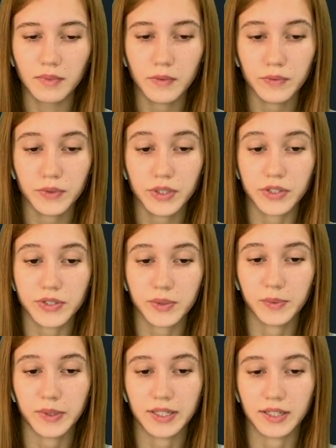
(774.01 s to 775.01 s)
First,
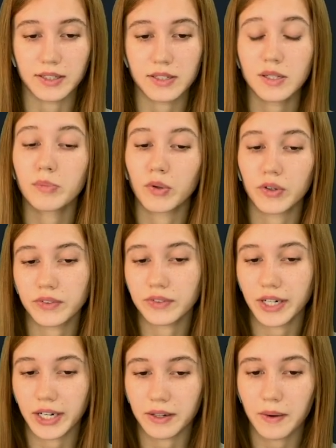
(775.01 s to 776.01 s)
we're at the support
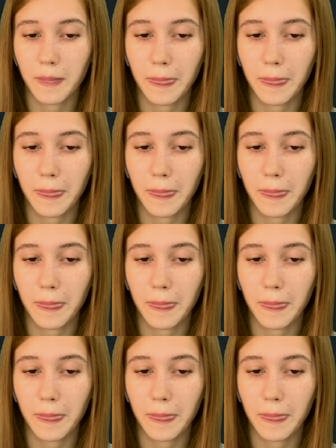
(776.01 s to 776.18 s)
area.